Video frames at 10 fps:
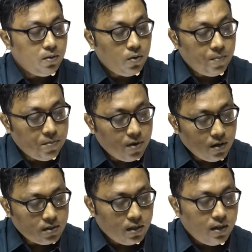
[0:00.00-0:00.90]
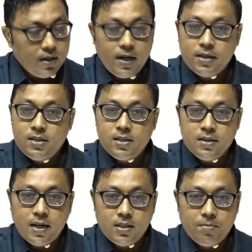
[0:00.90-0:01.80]
group of drugs, that is
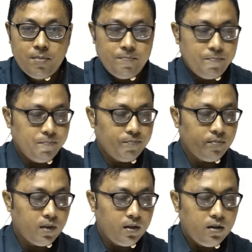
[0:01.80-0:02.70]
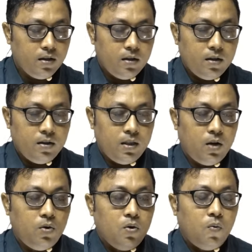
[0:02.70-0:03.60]
diazepam. Now,
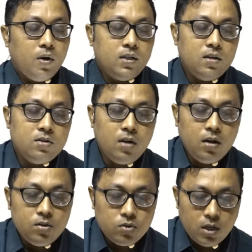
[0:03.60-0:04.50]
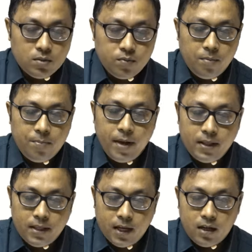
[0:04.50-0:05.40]
what is the drug of choice for
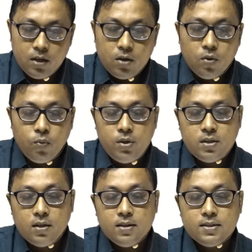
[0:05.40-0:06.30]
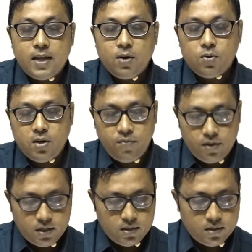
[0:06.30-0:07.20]
mania with psychotic
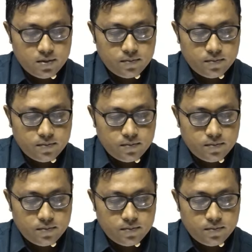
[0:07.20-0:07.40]
features?